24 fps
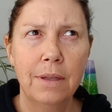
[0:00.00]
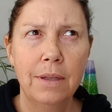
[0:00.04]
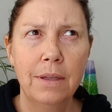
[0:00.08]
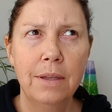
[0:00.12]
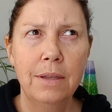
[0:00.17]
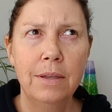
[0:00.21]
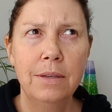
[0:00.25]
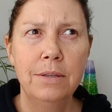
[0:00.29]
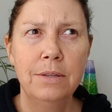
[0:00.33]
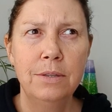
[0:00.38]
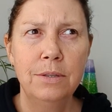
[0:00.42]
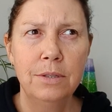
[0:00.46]

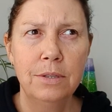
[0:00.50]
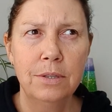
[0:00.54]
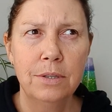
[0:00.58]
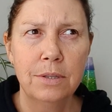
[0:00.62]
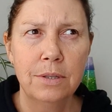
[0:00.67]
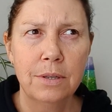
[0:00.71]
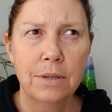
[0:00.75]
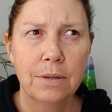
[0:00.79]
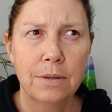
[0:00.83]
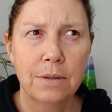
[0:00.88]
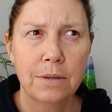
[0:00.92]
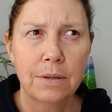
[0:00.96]

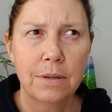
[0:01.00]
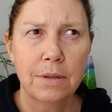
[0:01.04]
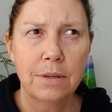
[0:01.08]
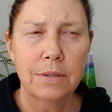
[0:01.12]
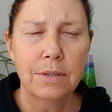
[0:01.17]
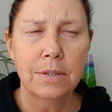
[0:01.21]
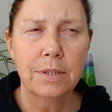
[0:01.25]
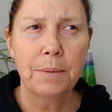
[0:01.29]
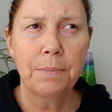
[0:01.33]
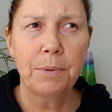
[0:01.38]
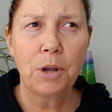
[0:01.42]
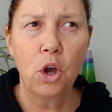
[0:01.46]
is
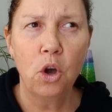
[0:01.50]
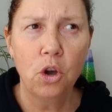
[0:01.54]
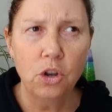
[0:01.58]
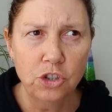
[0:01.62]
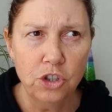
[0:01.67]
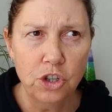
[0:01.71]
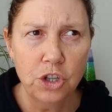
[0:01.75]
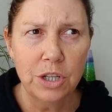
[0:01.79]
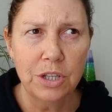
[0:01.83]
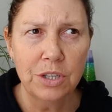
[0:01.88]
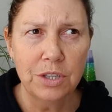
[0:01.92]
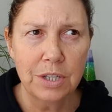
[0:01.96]

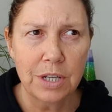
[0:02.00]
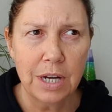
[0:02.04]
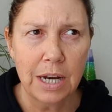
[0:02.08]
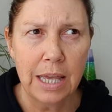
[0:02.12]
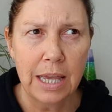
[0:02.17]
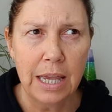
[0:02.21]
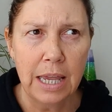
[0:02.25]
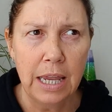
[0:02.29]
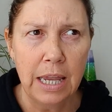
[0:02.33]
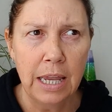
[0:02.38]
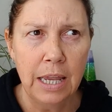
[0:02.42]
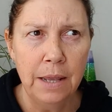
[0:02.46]

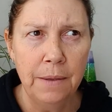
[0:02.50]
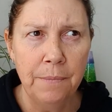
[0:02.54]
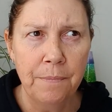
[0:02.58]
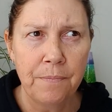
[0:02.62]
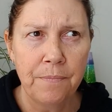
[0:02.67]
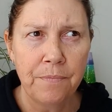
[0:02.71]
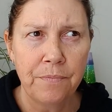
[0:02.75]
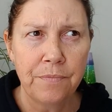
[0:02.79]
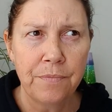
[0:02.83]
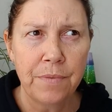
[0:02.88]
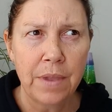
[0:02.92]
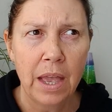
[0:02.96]
subconsciously
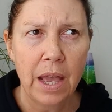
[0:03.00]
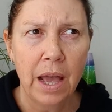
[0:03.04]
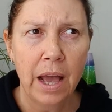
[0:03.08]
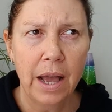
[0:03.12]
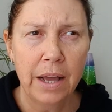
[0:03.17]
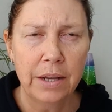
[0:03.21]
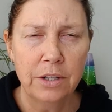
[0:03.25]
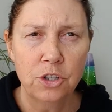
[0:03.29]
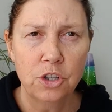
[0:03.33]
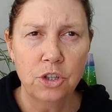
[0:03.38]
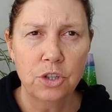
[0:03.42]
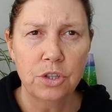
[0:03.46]

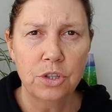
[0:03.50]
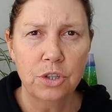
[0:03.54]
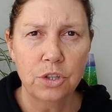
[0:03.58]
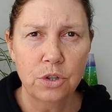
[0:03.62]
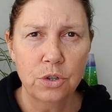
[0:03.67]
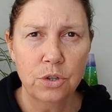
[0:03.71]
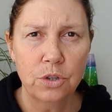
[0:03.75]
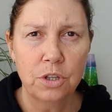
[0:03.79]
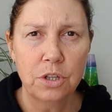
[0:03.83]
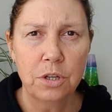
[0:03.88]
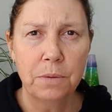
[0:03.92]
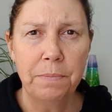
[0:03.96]

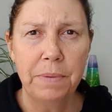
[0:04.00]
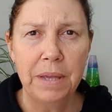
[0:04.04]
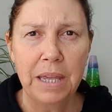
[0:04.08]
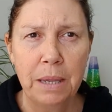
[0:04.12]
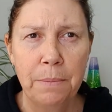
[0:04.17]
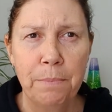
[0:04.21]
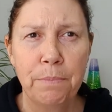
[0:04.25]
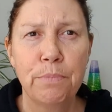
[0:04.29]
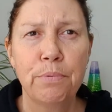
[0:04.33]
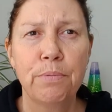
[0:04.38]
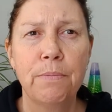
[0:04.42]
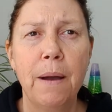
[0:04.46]
understood to
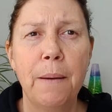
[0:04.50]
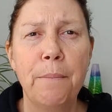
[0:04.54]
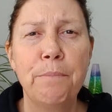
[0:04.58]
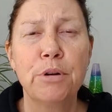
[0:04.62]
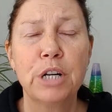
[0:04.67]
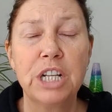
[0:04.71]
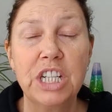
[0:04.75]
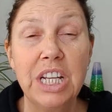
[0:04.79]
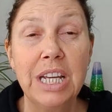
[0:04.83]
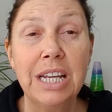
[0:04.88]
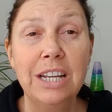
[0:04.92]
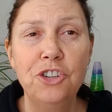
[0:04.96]
be
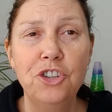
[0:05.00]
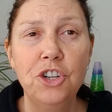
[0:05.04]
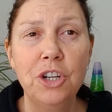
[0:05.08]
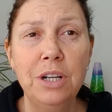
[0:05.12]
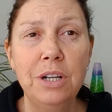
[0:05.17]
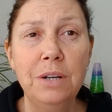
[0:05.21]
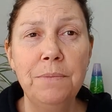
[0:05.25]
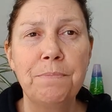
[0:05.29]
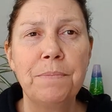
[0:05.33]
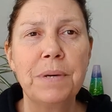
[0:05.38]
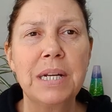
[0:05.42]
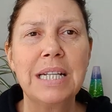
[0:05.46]

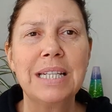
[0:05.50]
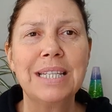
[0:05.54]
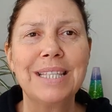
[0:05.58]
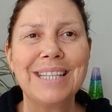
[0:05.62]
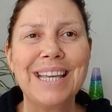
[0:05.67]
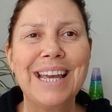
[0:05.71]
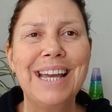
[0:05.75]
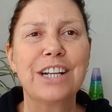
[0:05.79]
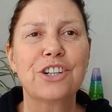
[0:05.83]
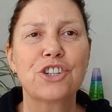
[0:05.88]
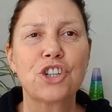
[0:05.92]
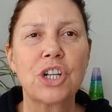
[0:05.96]
protection, but it's
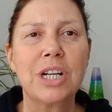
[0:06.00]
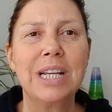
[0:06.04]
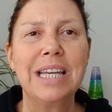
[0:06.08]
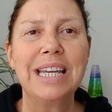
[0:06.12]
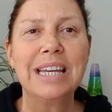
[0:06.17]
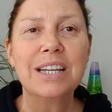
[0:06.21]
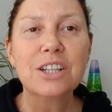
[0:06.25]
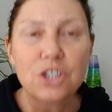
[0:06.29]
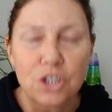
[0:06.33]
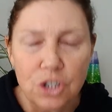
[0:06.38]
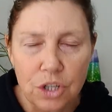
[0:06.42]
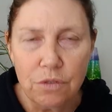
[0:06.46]
actually
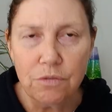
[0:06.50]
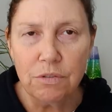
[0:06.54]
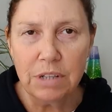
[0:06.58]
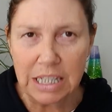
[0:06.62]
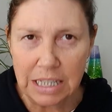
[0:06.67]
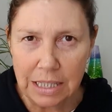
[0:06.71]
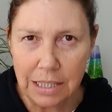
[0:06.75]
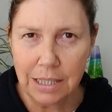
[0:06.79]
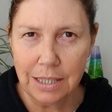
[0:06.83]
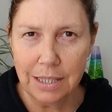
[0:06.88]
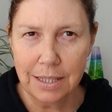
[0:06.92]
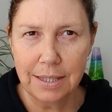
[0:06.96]

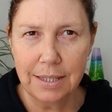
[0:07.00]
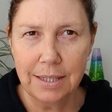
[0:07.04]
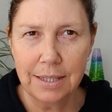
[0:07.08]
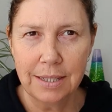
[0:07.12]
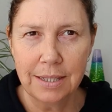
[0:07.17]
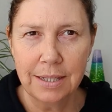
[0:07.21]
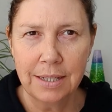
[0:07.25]
hindrance.